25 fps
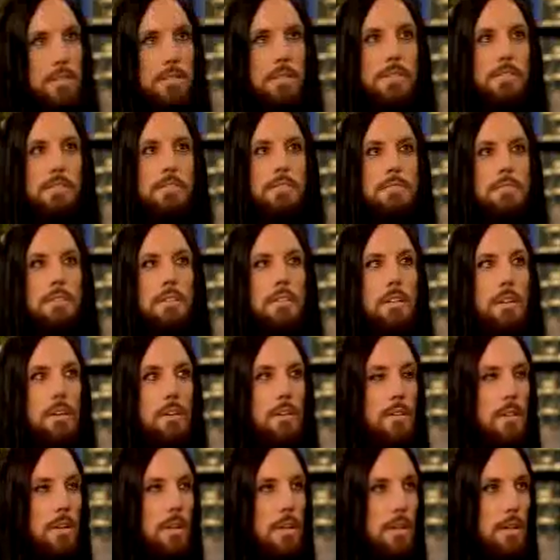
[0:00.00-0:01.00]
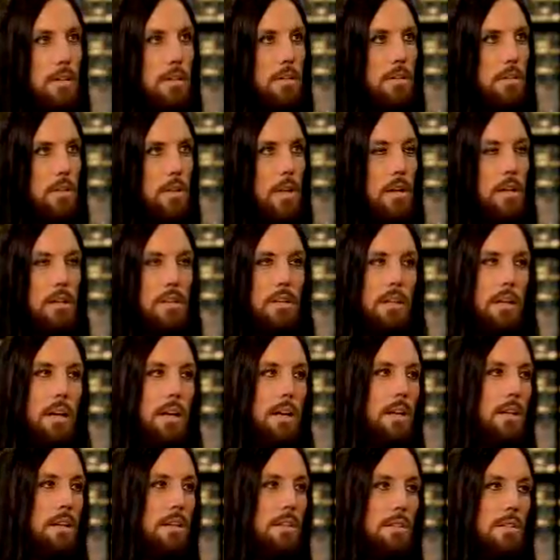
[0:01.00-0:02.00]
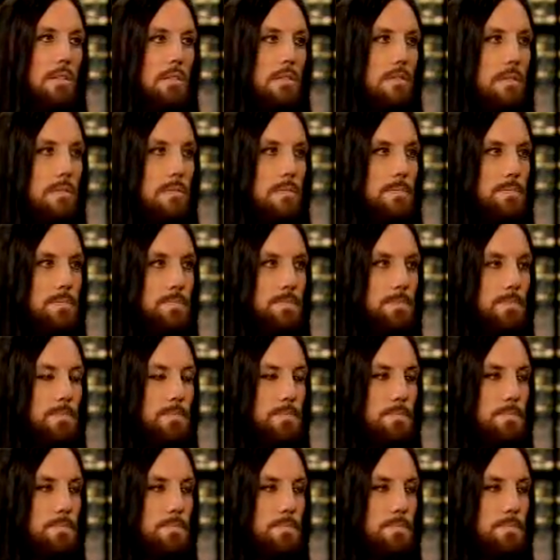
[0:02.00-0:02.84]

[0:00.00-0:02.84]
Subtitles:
just, you know, and luckily I didn't. Well,